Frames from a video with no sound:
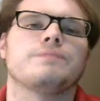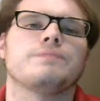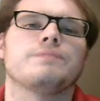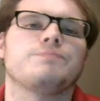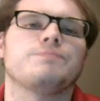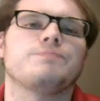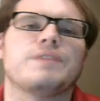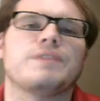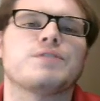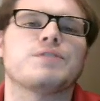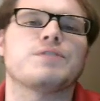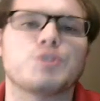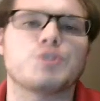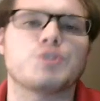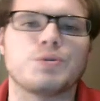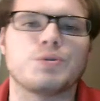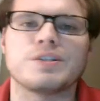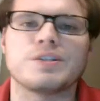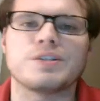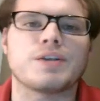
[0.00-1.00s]
if a
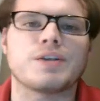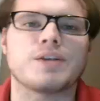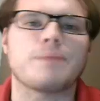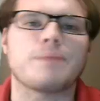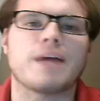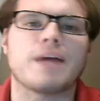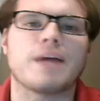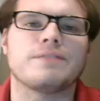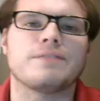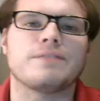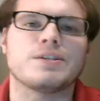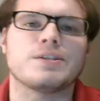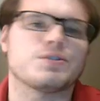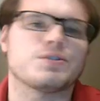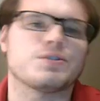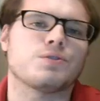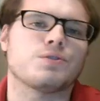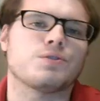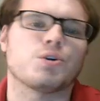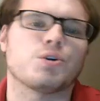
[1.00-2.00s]
student is up out of
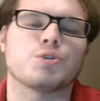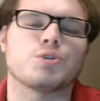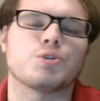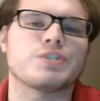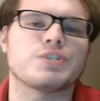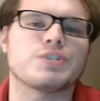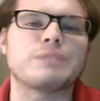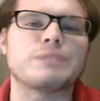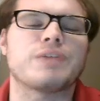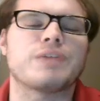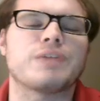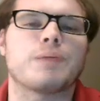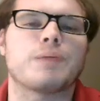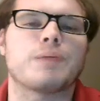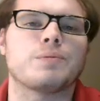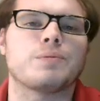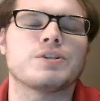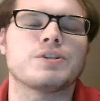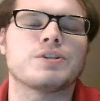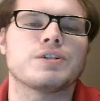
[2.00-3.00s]
his or her seat without
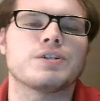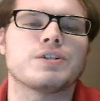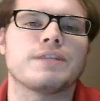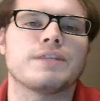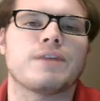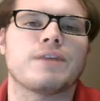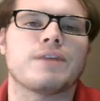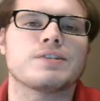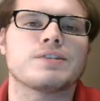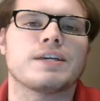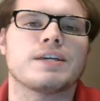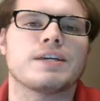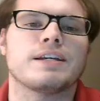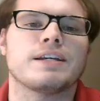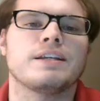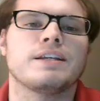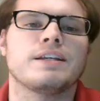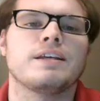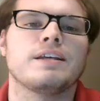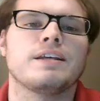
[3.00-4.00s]
permission, if I say,
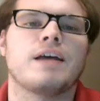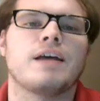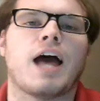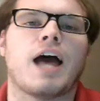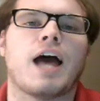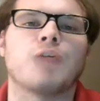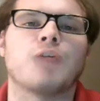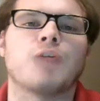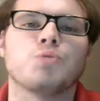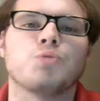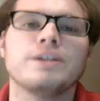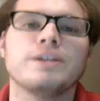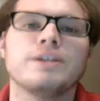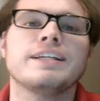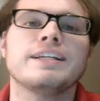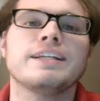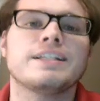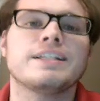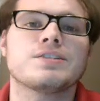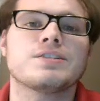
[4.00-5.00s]
I
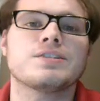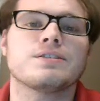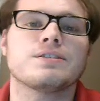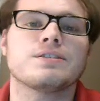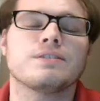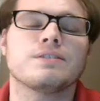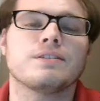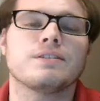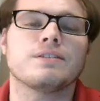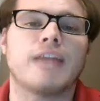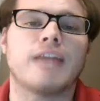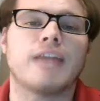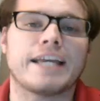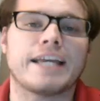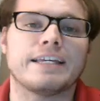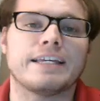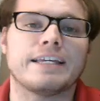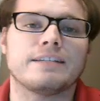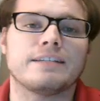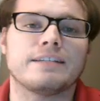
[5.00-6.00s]
really dislike
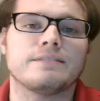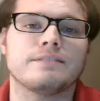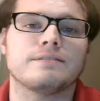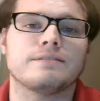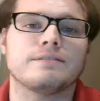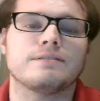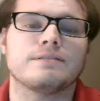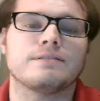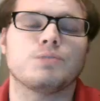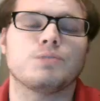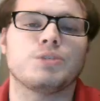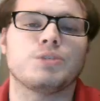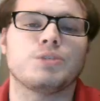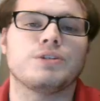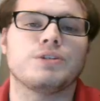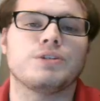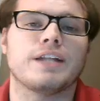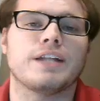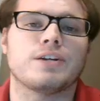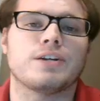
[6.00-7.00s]
it when you
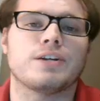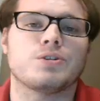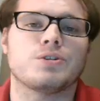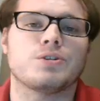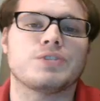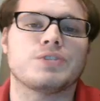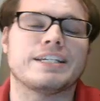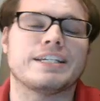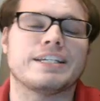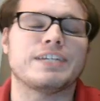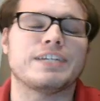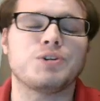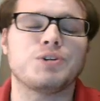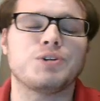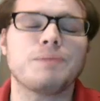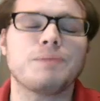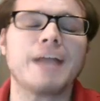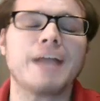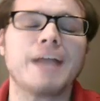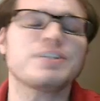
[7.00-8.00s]
get out of your seat. Can you
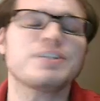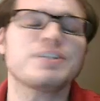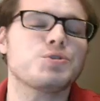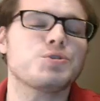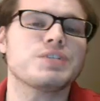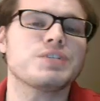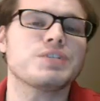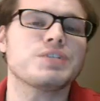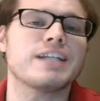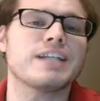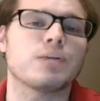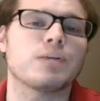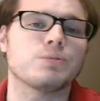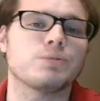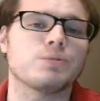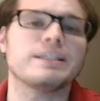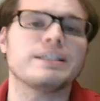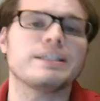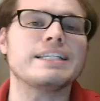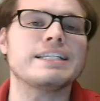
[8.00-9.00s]
get back to your seat? I
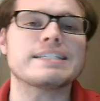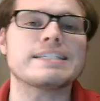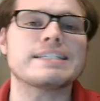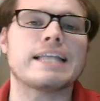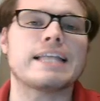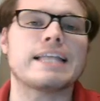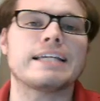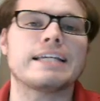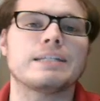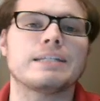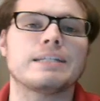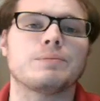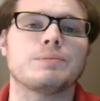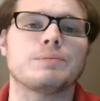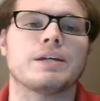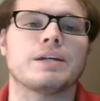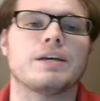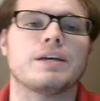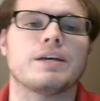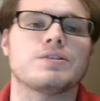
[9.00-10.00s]
really dislike it
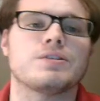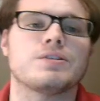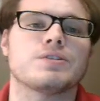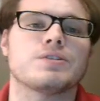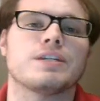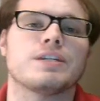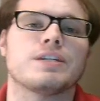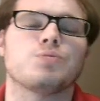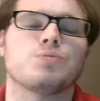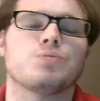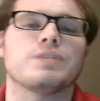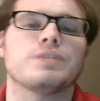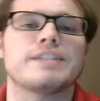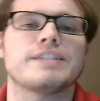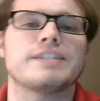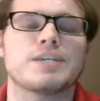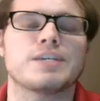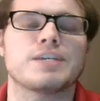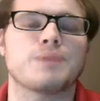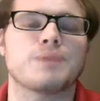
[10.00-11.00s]
because it really
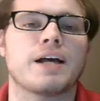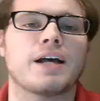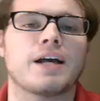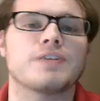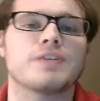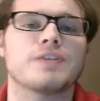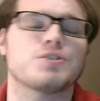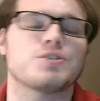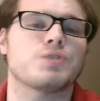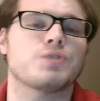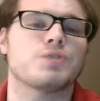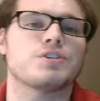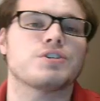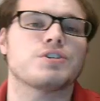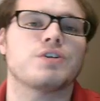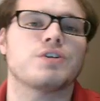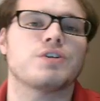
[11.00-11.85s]
takes my concentration